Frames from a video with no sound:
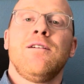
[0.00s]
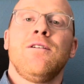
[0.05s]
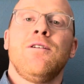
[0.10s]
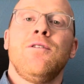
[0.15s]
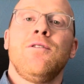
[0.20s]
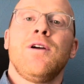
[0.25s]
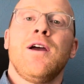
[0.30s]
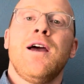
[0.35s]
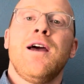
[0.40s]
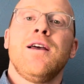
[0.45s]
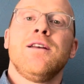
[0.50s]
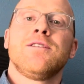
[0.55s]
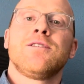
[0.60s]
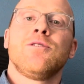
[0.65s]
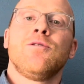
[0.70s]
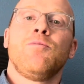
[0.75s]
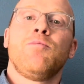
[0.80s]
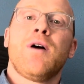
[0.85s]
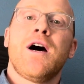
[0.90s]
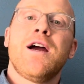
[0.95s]
Okay,
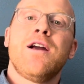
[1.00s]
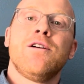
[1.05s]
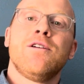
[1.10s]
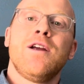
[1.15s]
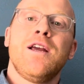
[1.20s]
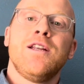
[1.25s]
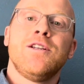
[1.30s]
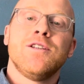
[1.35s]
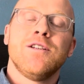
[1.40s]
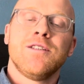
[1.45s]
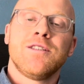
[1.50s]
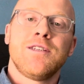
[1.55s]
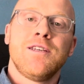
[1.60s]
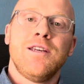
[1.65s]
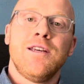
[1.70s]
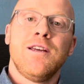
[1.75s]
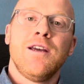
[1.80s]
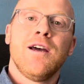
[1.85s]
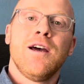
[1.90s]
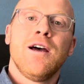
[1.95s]
so buyer
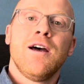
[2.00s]
agency